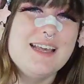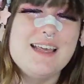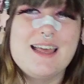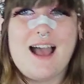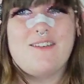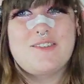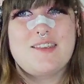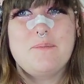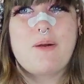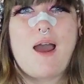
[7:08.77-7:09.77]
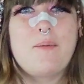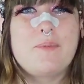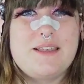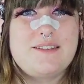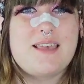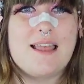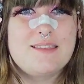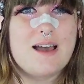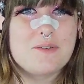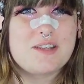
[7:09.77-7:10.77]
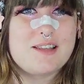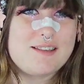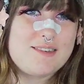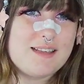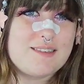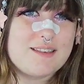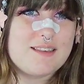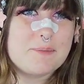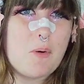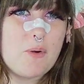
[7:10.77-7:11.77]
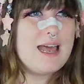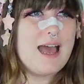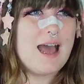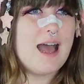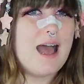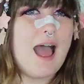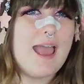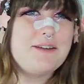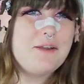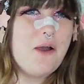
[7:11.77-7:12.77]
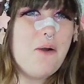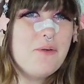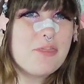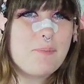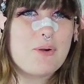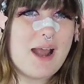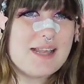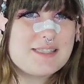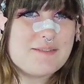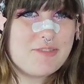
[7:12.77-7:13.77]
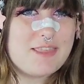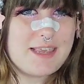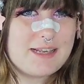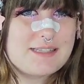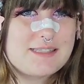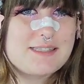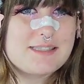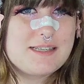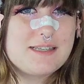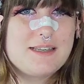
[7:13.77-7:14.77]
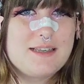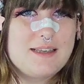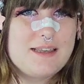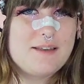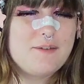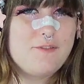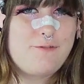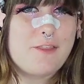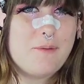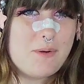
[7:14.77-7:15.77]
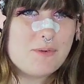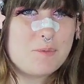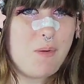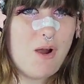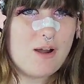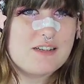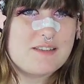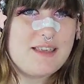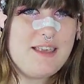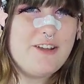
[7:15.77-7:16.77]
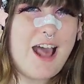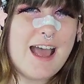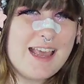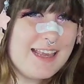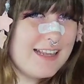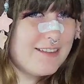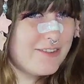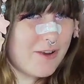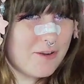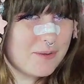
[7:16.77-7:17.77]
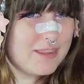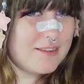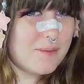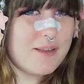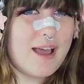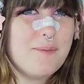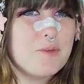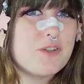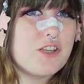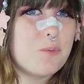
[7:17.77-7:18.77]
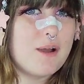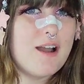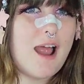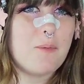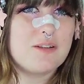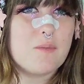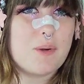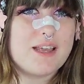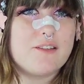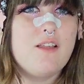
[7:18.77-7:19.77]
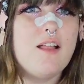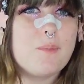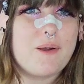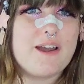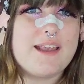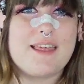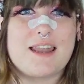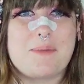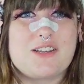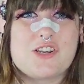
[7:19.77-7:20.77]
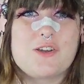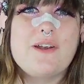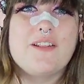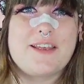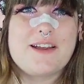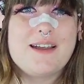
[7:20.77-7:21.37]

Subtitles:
I've seen probably 10,000 listings at this point. I know the price of things for the most part. Even I struggle with it sometimes, which is where I want to bring in Labrary that I mentioned earlier.